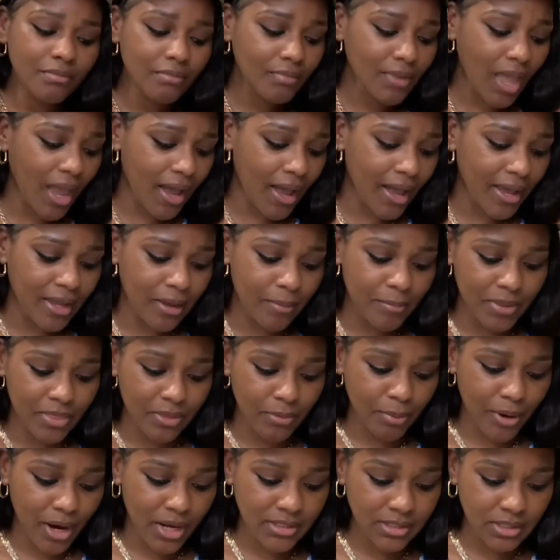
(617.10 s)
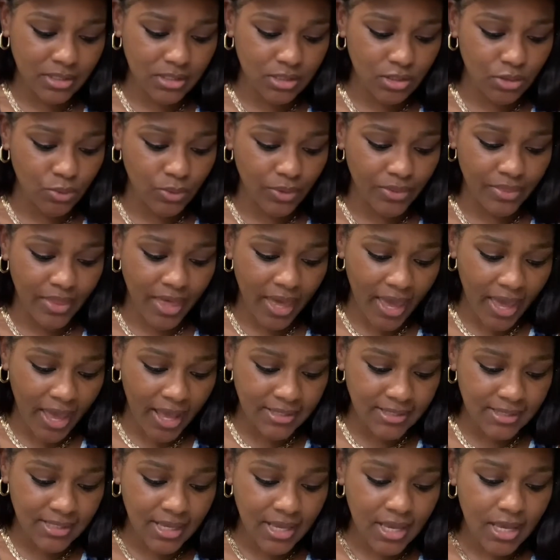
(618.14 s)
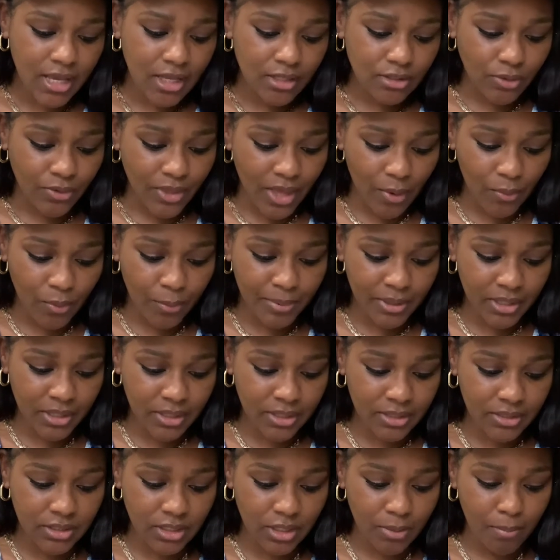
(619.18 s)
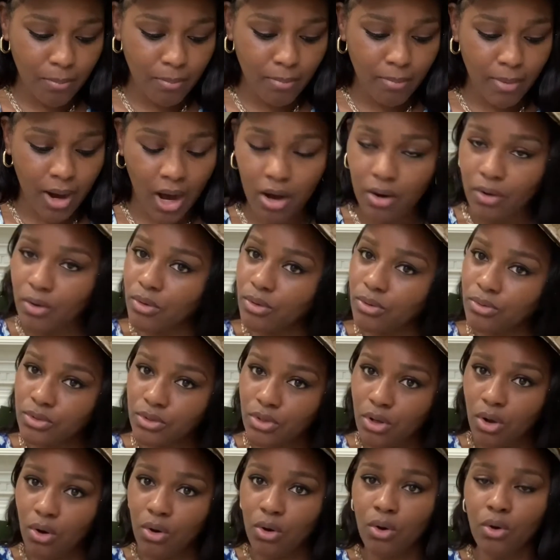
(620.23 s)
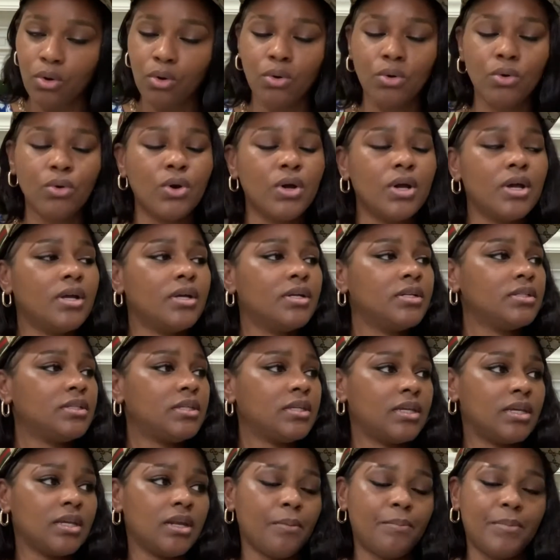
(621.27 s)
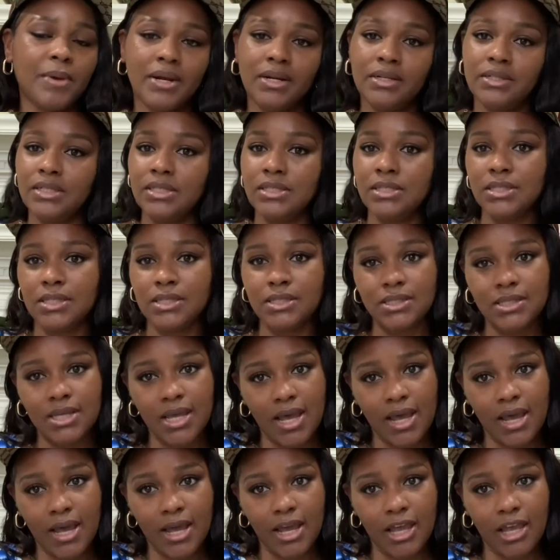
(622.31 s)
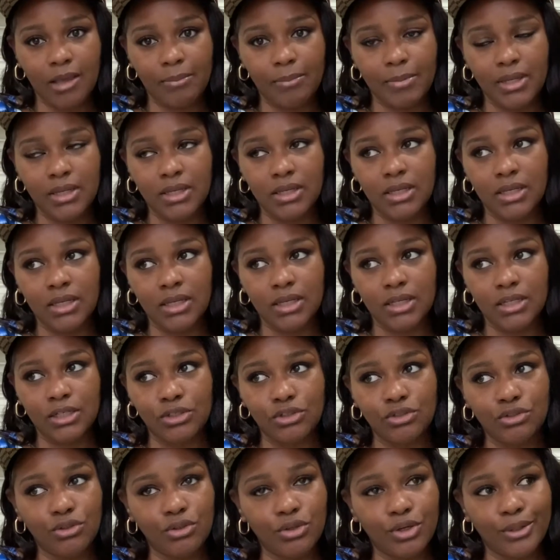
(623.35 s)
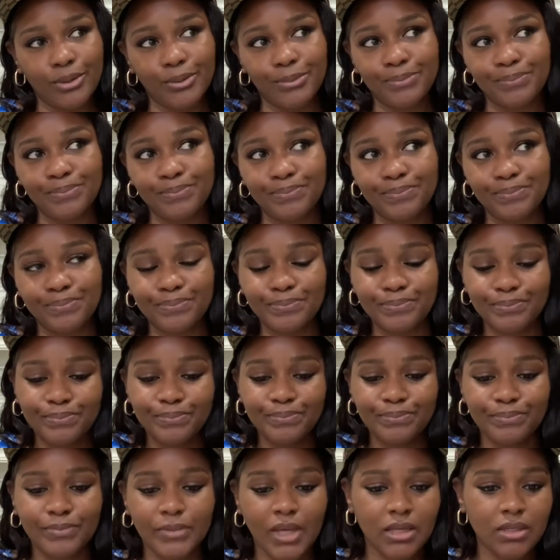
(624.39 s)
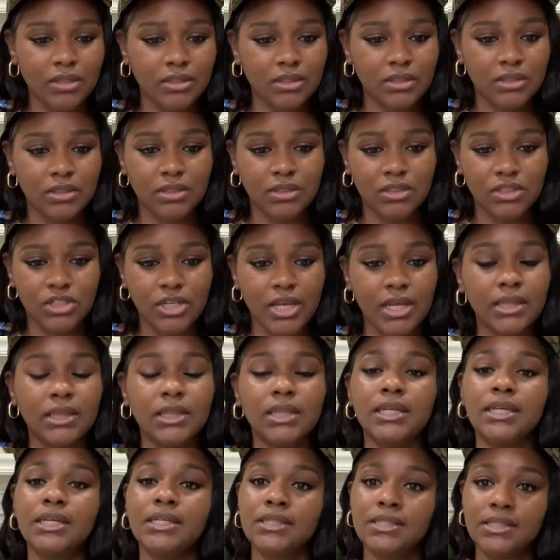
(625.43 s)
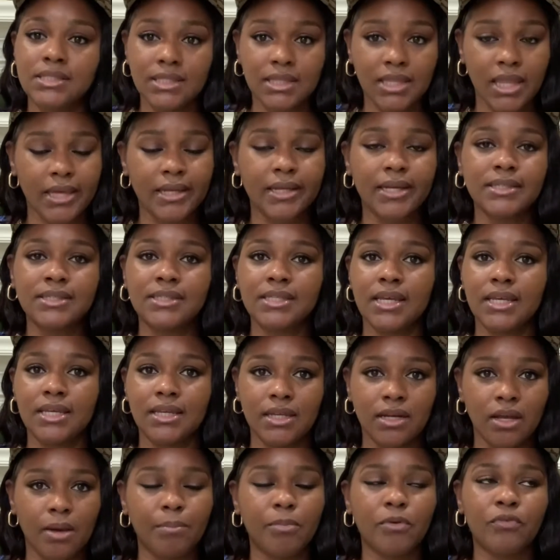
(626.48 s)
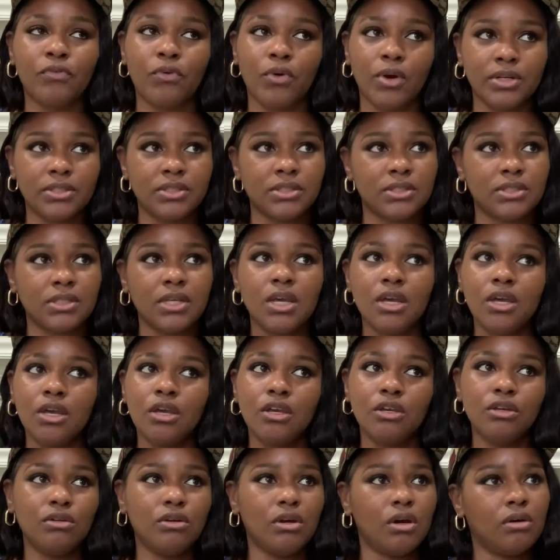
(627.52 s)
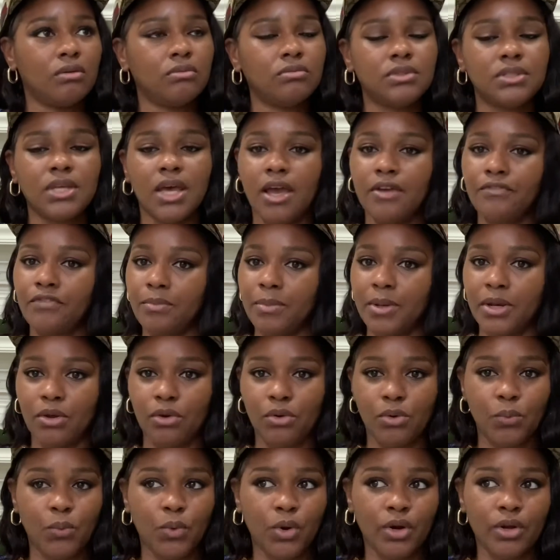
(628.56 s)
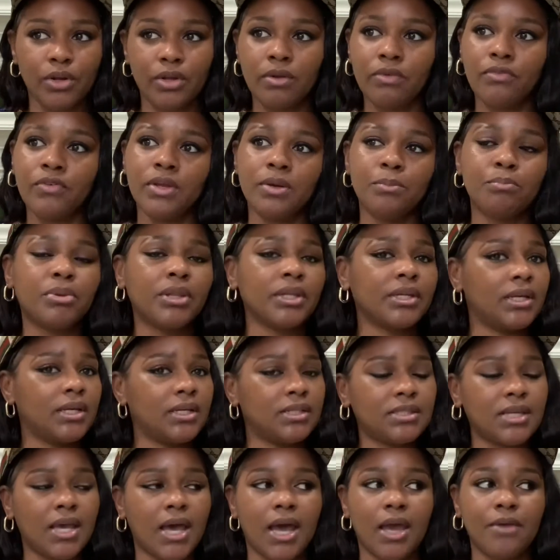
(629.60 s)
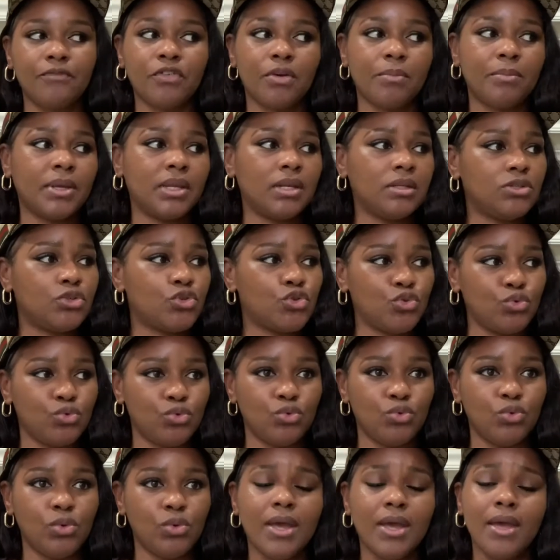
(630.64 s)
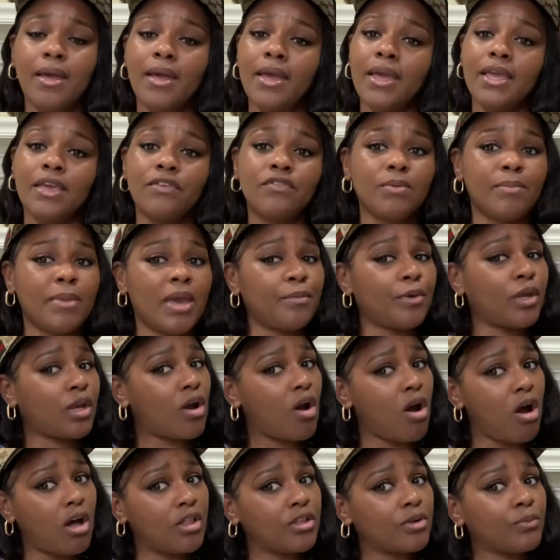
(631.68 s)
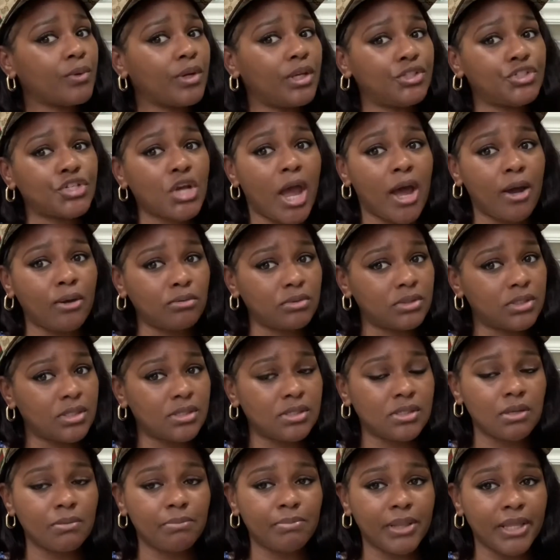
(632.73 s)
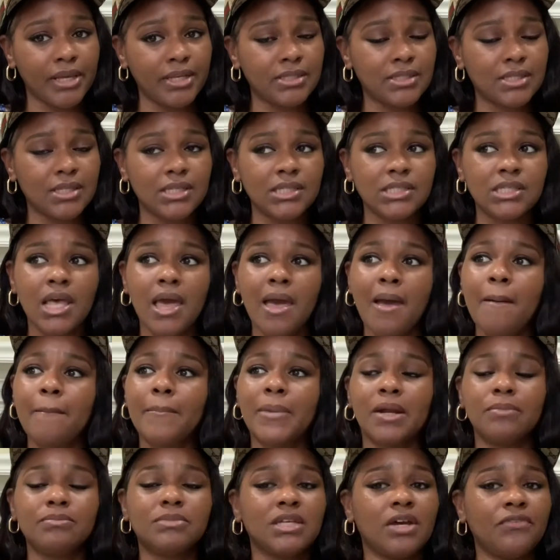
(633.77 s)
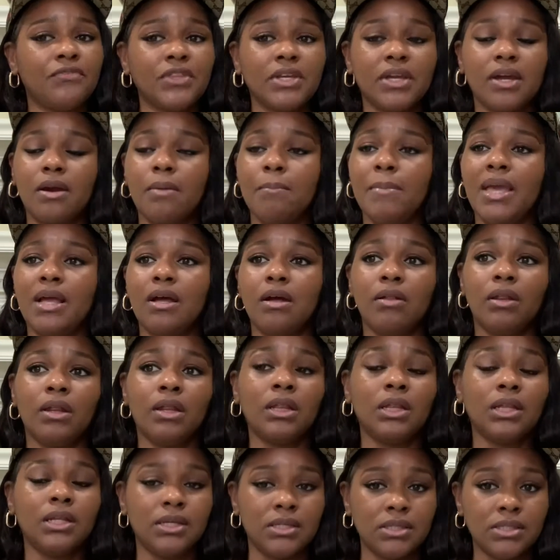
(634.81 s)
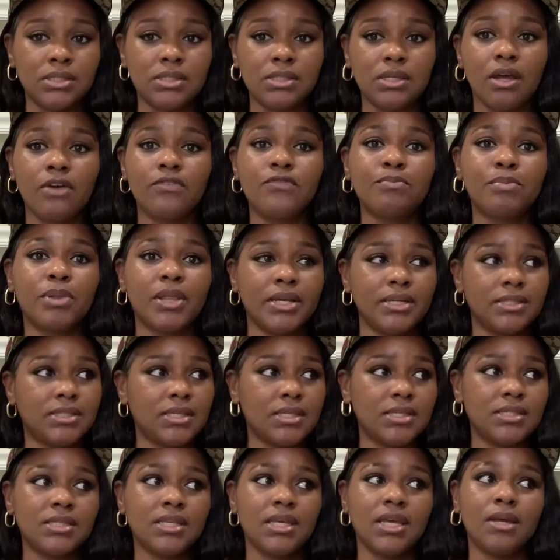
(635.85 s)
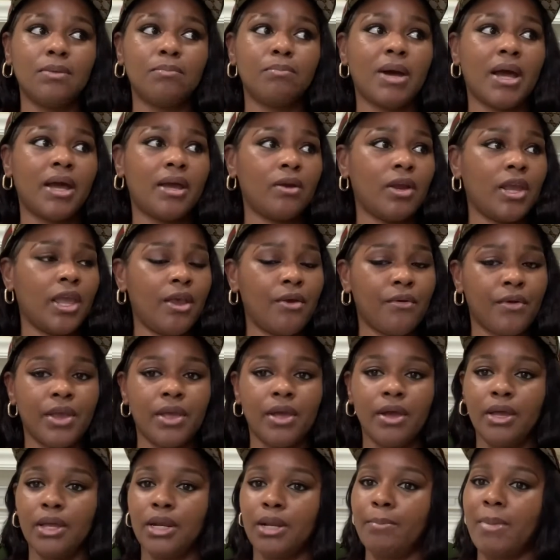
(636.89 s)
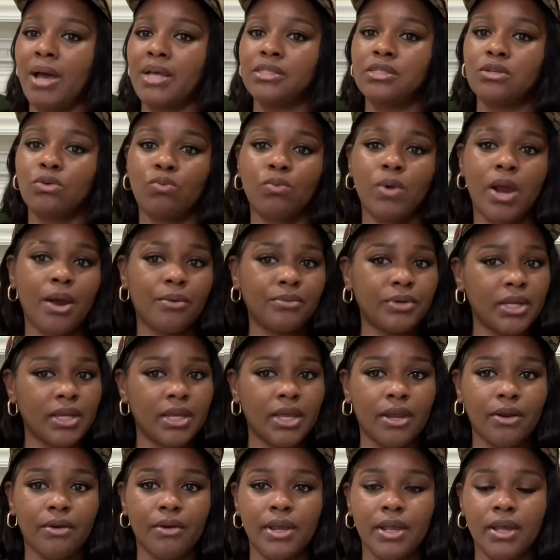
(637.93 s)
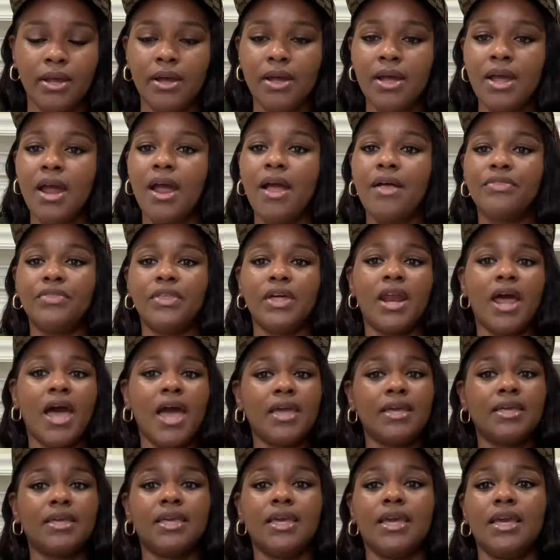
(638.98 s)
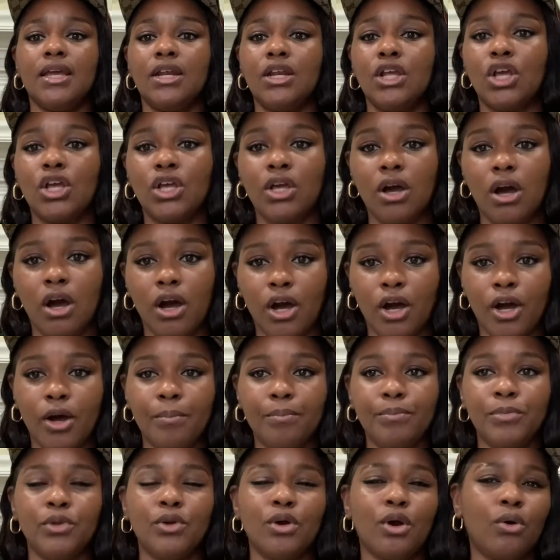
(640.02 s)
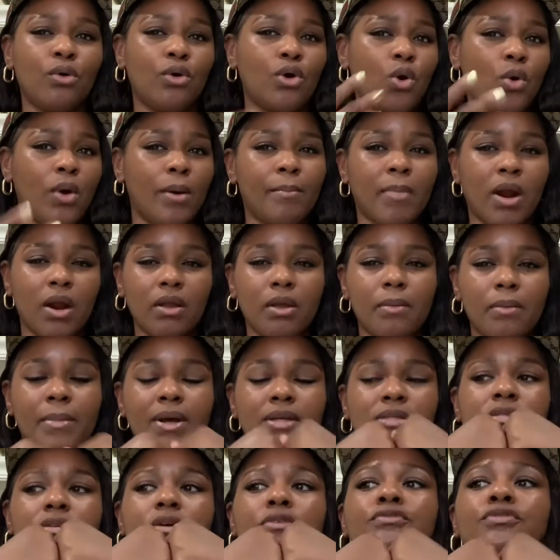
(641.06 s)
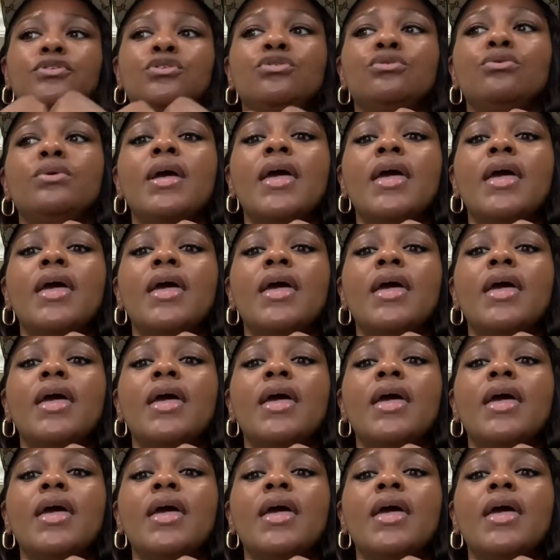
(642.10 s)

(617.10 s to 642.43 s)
I am in the process of doing that. So that will be tomorrow's goal, to get up at a decent time and, you know, at least, like I said, get up before it's, you know, time for me to go to work, and plenty of time for me to even maybe call and reach out to some places. But I'm definitely gonna make a list of places in my area and in my surrounding area that I can, you know, go and market myself to.